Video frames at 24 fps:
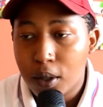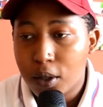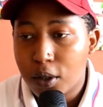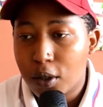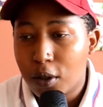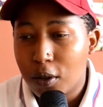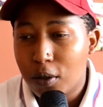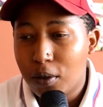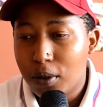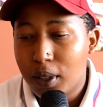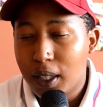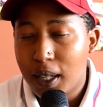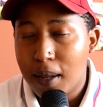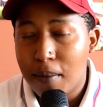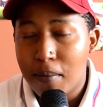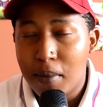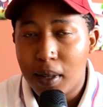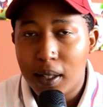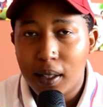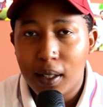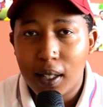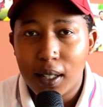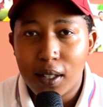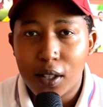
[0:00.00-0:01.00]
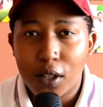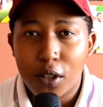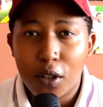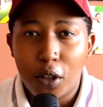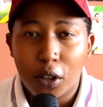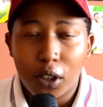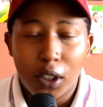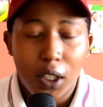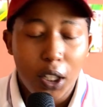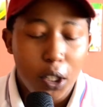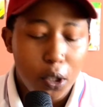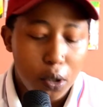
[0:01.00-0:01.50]
So yeah, man, let's
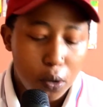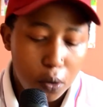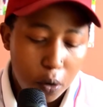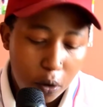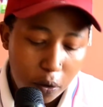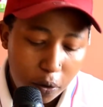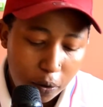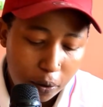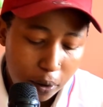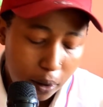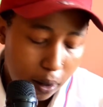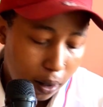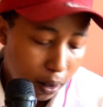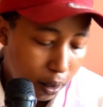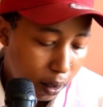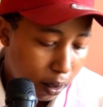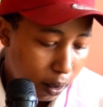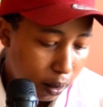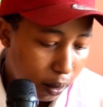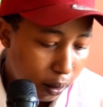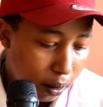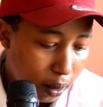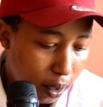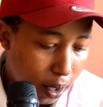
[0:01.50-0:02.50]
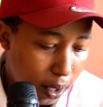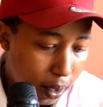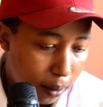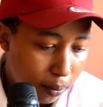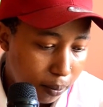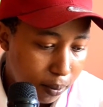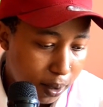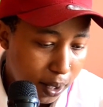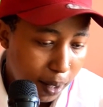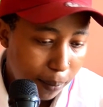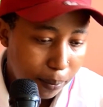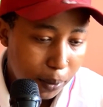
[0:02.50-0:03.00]
start things off.
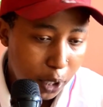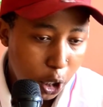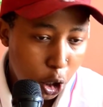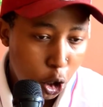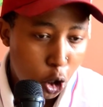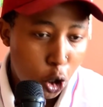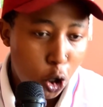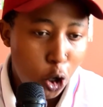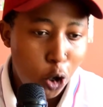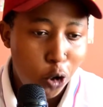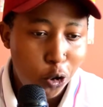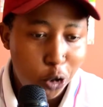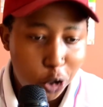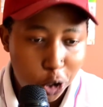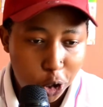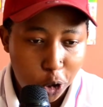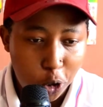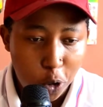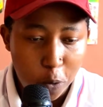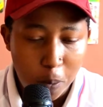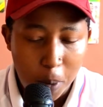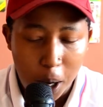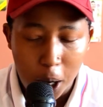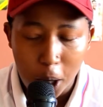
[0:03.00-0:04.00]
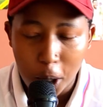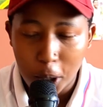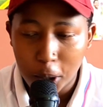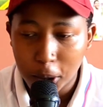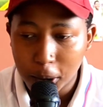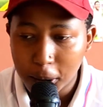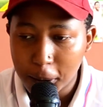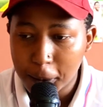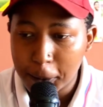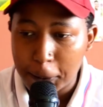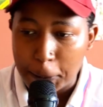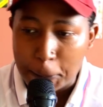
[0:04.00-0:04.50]
Something close to my
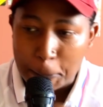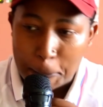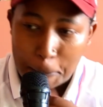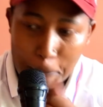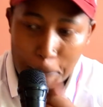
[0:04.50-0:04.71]
heart.